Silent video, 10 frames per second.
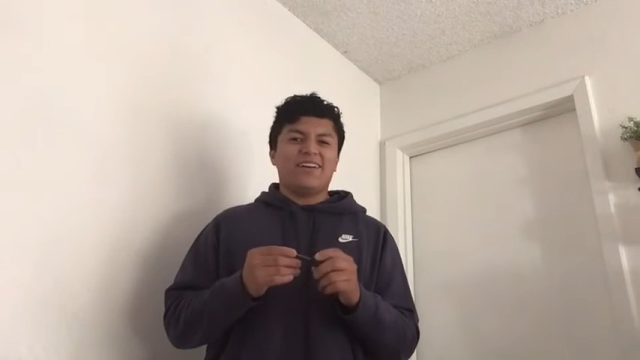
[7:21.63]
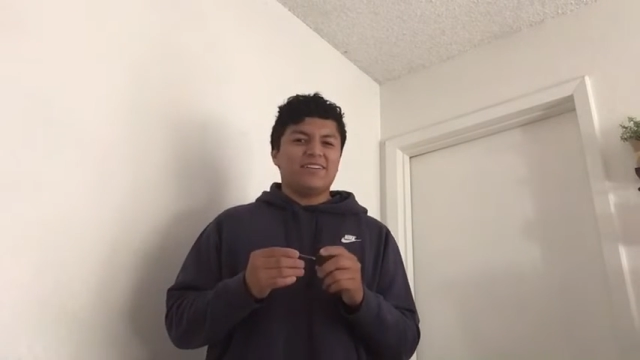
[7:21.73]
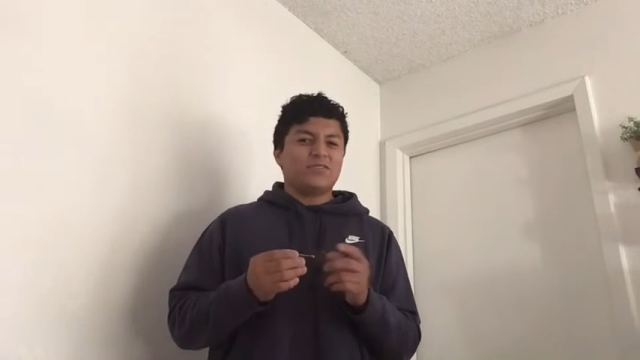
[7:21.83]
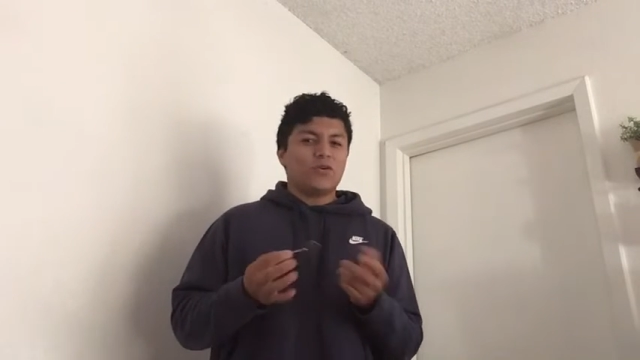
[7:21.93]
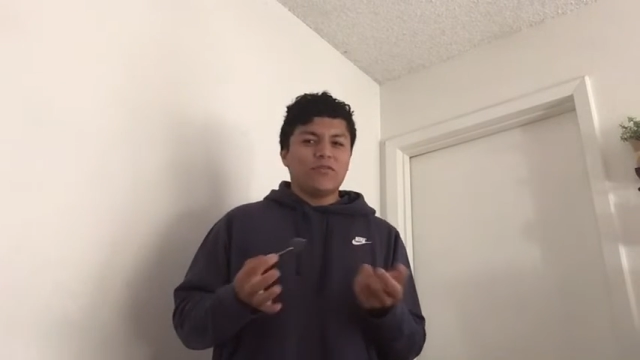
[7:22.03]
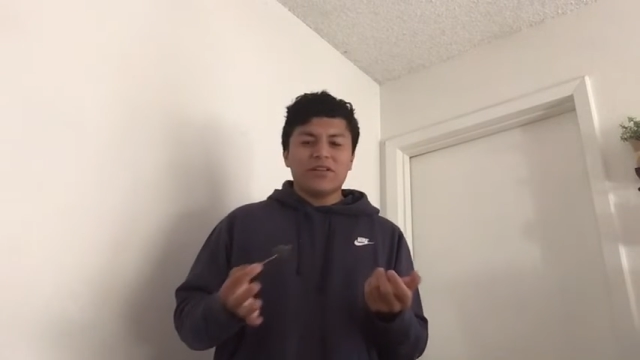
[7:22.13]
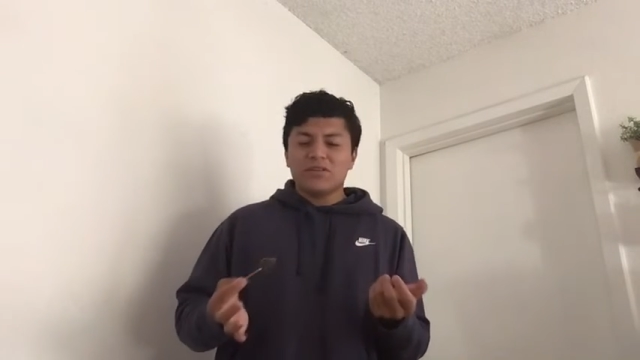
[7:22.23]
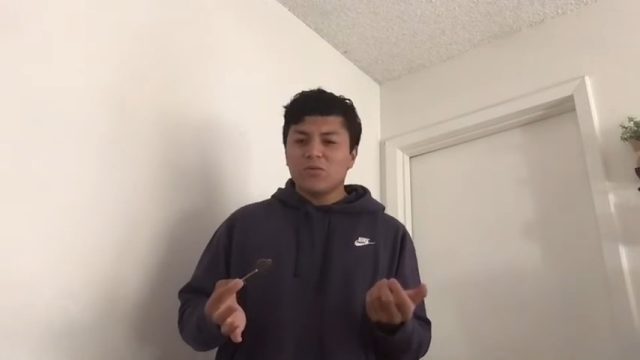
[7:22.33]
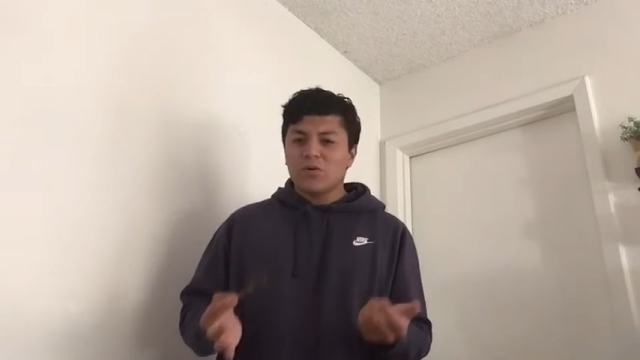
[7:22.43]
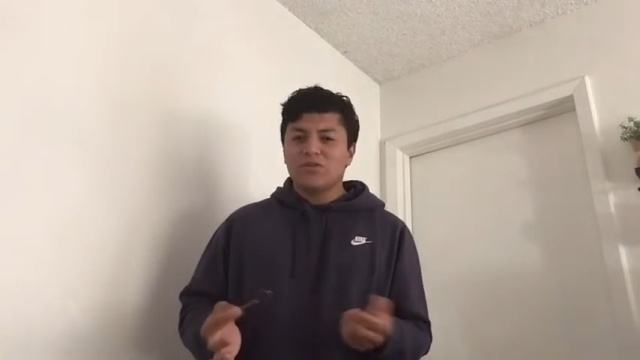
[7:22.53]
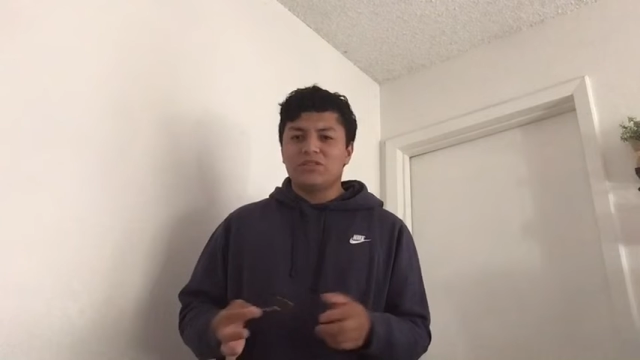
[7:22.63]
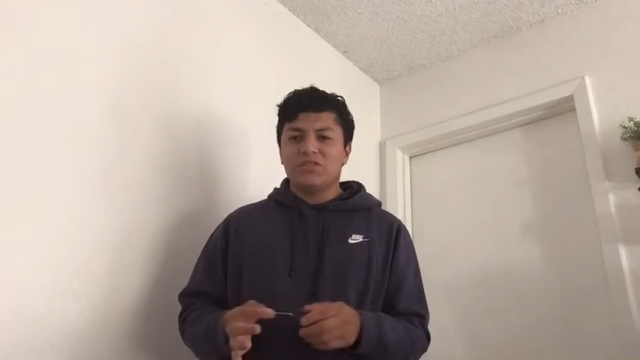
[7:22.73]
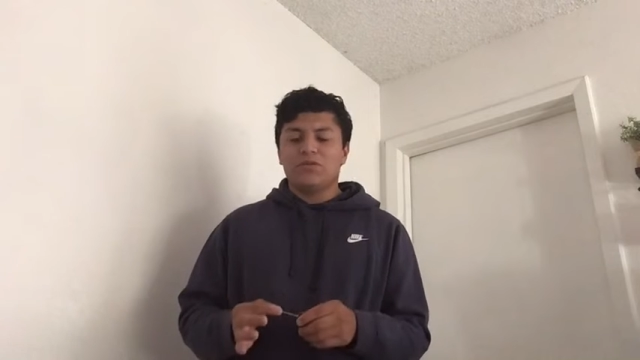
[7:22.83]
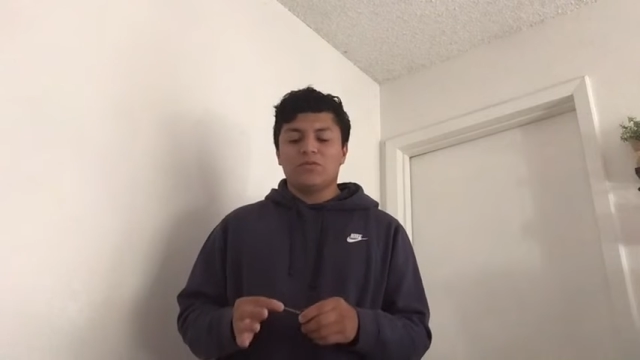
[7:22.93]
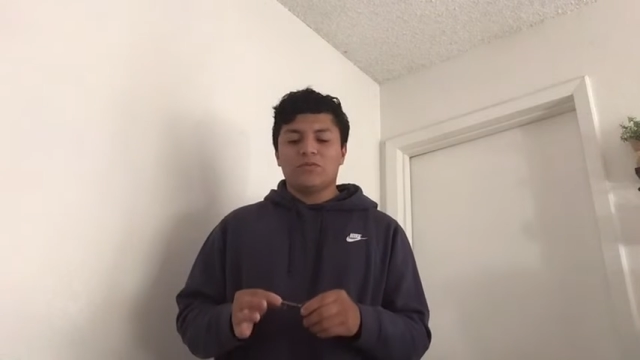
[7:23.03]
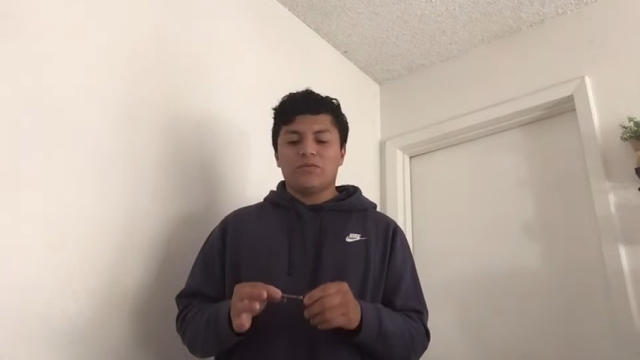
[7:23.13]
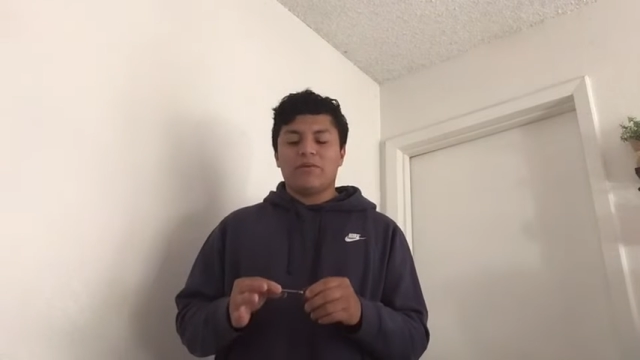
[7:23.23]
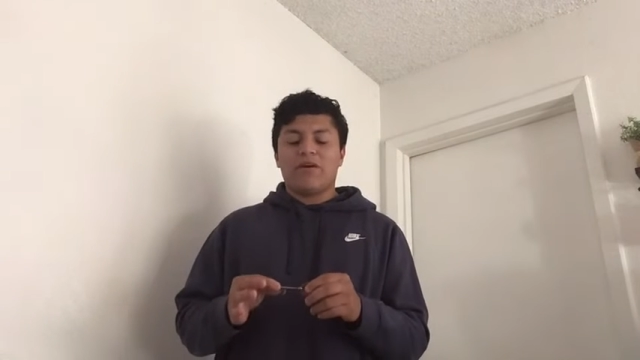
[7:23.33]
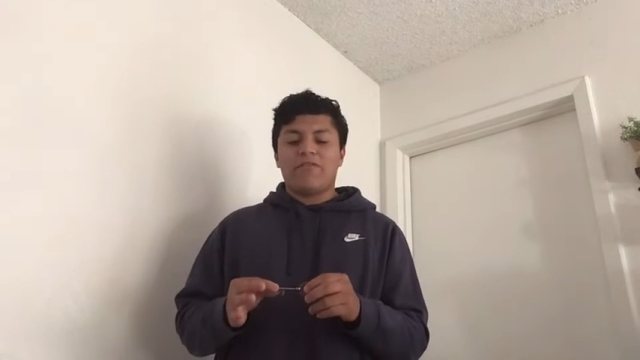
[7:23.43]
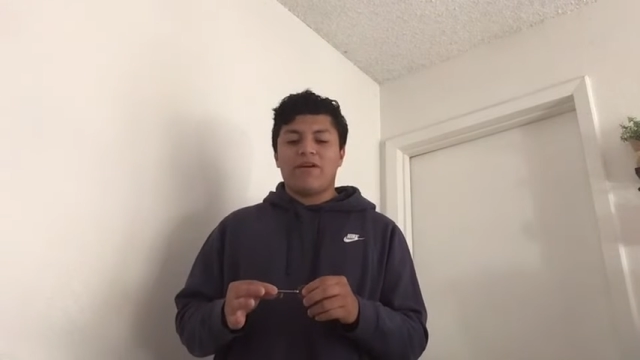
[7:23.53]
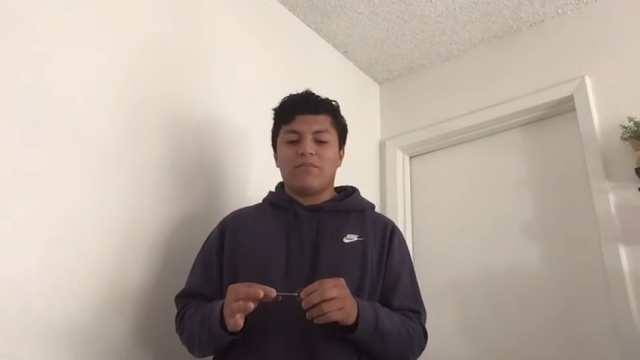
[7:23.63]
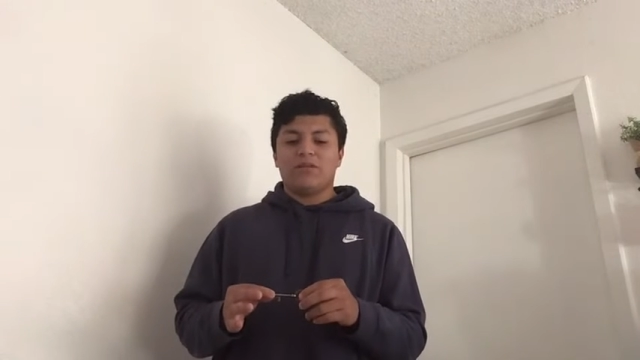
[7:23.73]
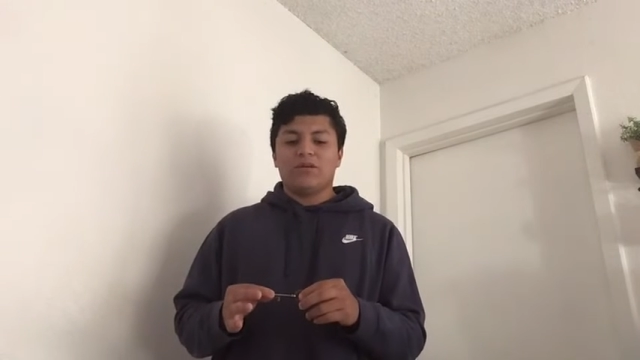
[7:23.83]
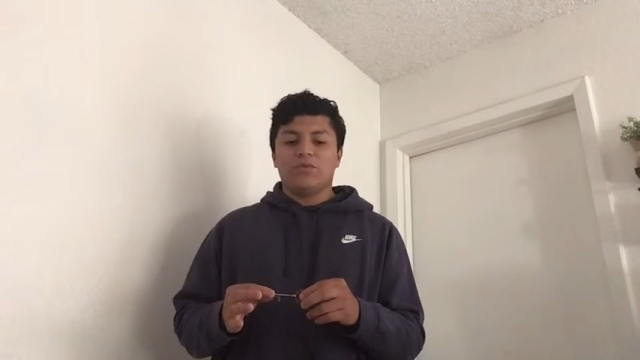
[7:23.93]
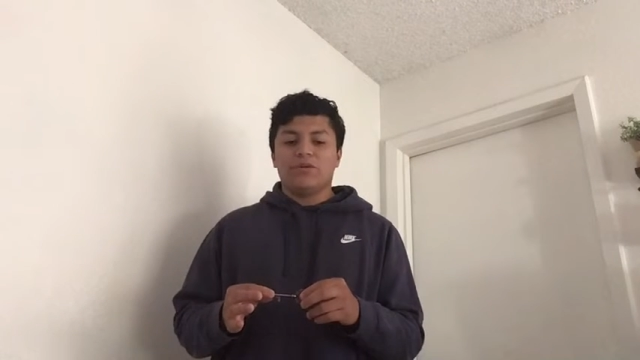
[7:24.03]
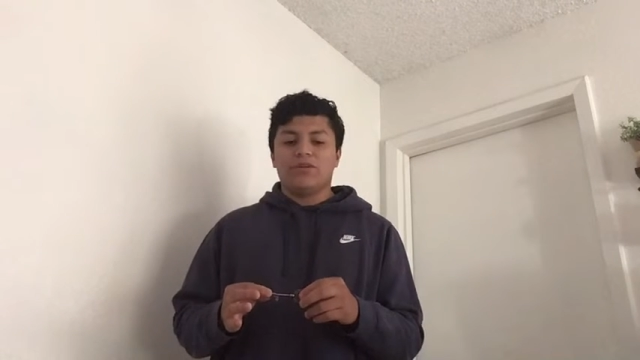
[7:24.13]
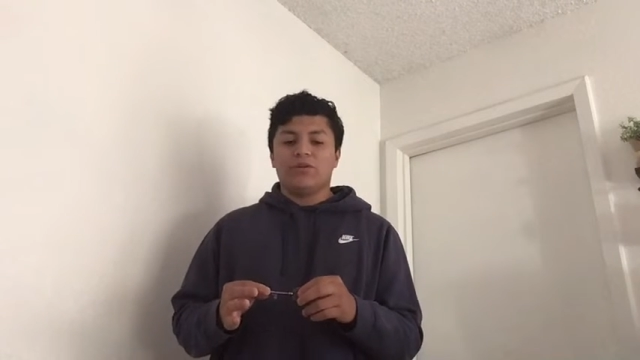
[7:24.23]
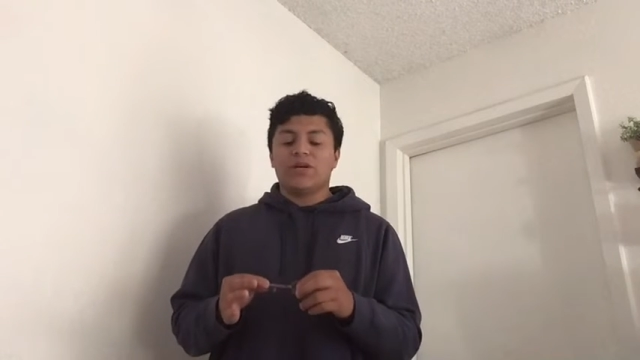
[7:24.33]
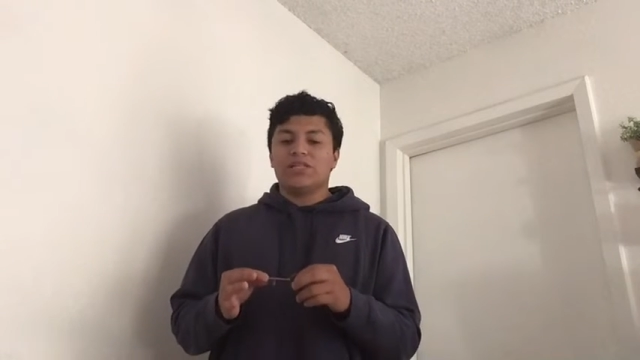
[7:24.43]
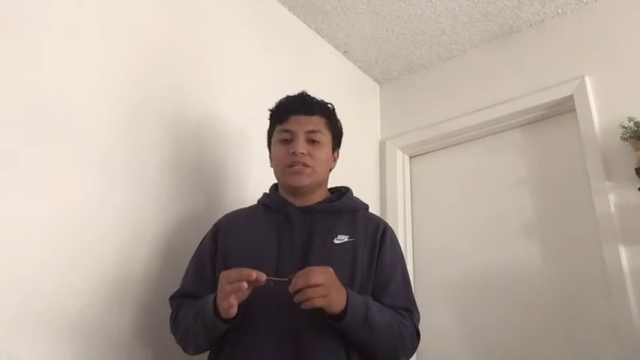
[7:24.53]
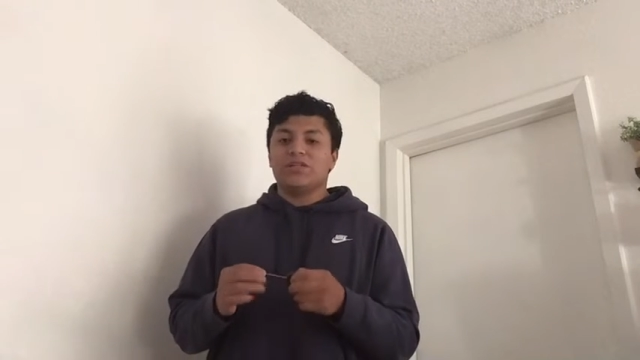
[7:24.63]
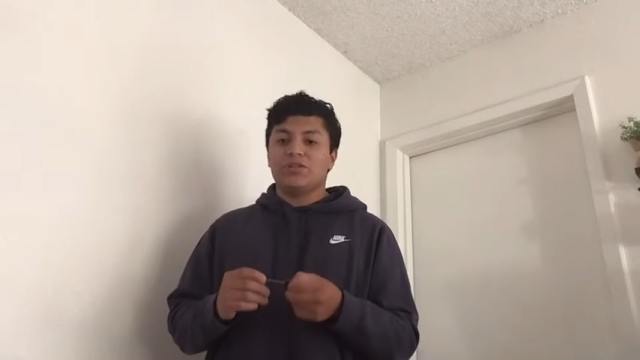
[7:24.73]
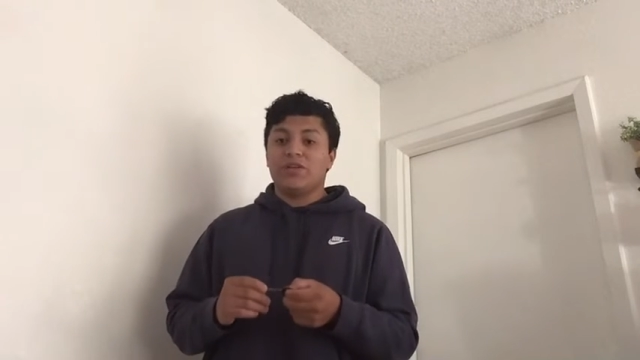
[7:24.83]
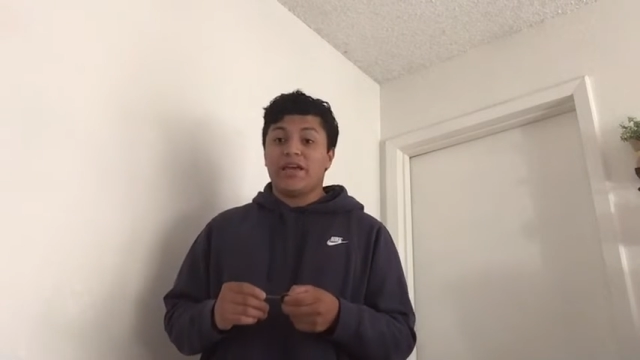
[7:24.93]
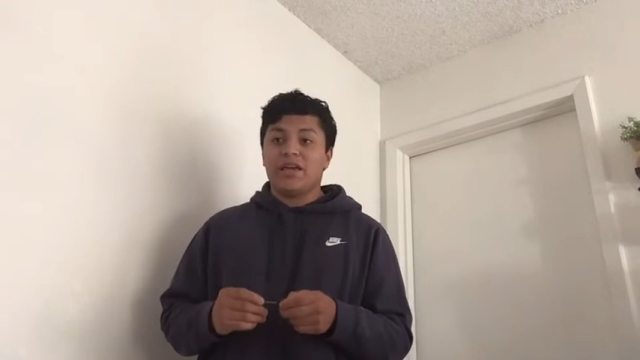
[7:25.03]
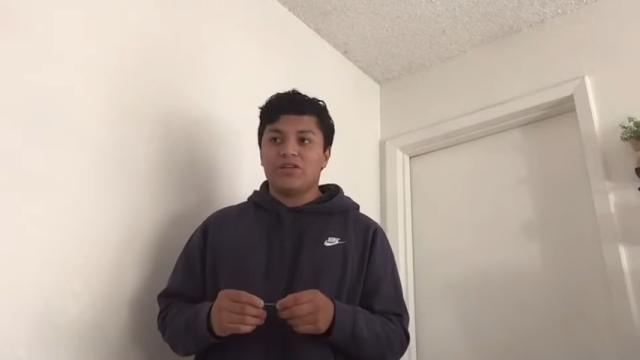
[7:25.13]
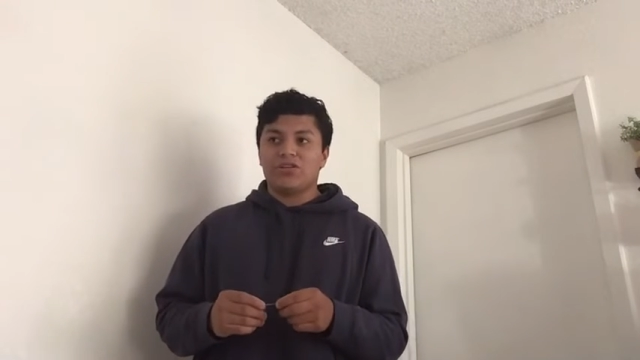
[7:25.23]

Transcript: sort of like the world to you in my family when you get to a certain age.